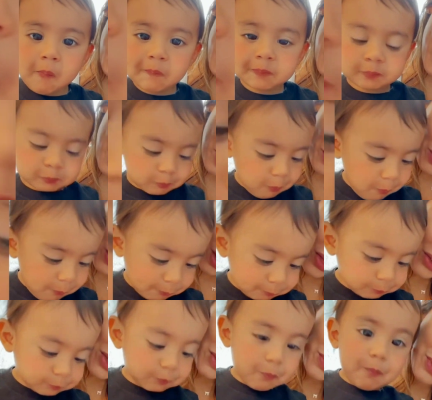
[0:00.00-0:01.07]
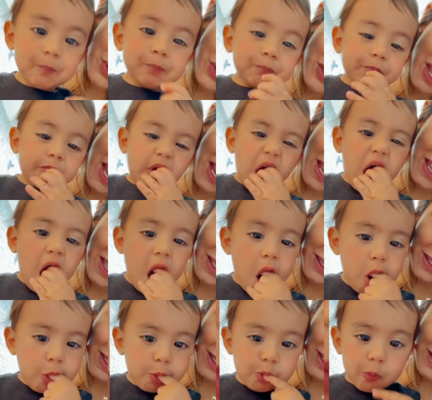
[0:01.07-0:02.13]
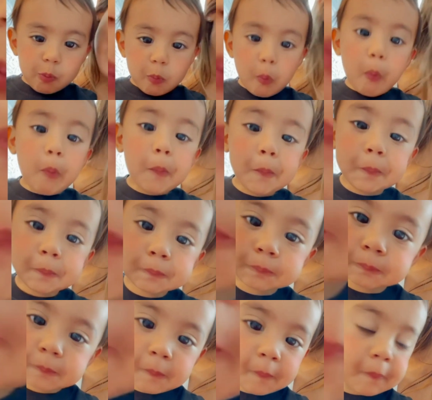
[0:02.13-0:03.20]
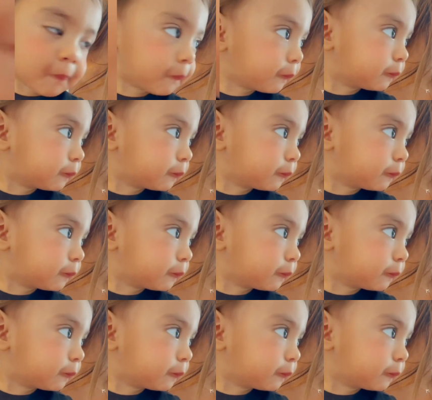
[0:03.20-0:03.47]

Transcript: uh, brother's birthday, and I'm eating some